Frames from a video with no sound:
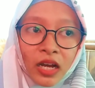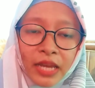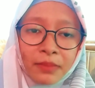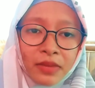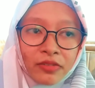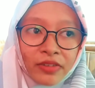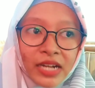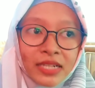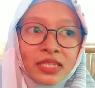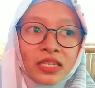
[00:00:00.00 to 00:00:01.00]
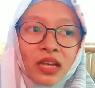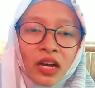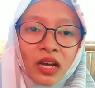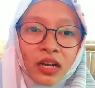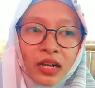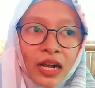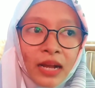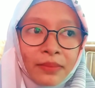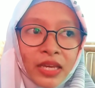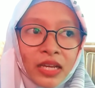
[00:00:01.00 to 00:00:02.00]
Immigrants
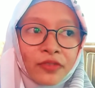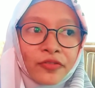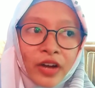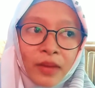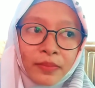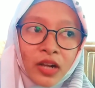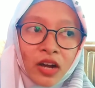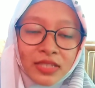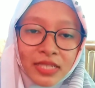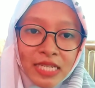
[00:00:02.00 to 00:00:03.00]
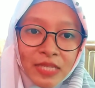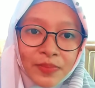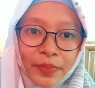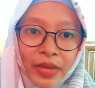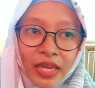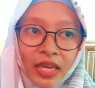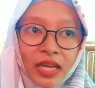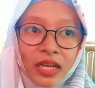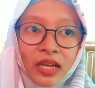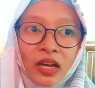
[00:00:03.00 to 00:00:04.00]
coming from countries
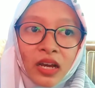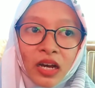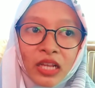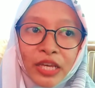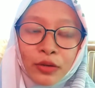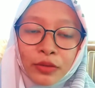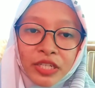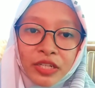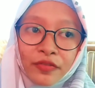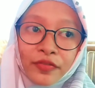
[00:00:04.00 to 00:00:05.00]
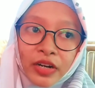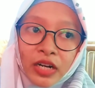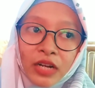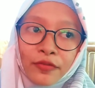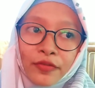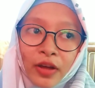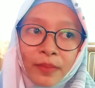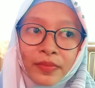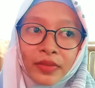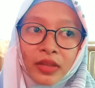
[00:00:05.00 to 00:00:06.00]
speaking a language different
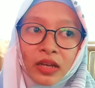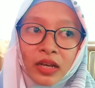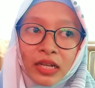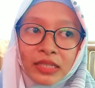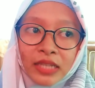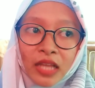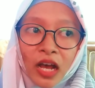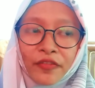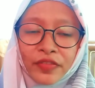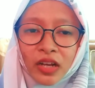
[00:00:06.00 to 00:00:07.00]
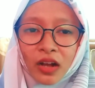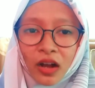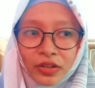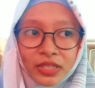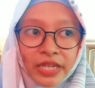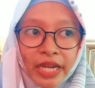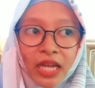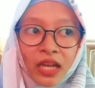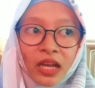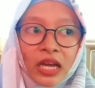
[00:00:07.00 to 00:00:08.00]
from that of the
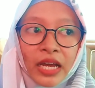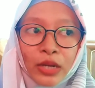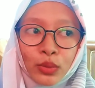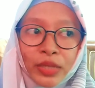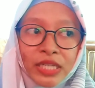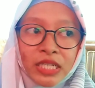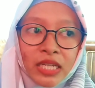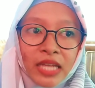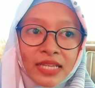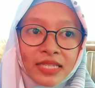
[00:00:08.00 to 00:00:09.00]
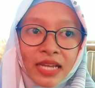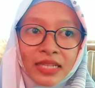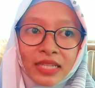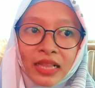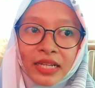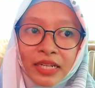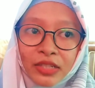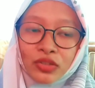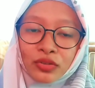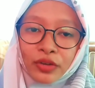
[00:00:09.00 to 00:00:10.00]
country in which they settle
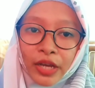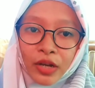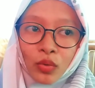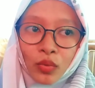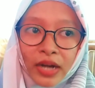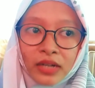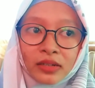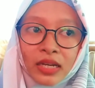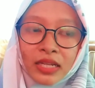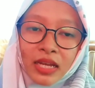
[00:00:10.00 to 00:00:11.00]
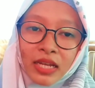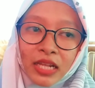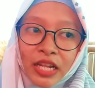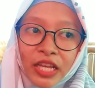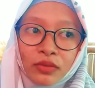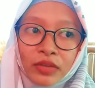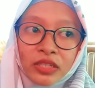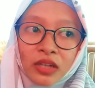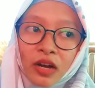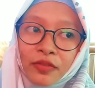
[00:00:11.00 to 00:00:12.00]
need to acquire the
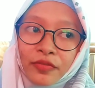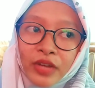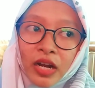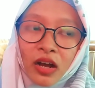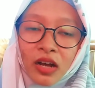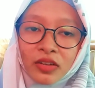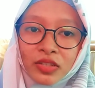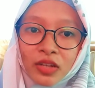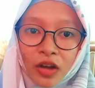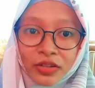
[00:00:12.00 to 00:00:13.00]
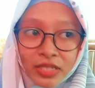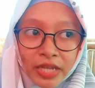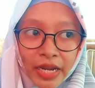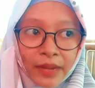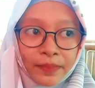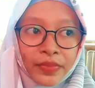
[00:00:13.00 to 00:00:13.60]
language of their host country,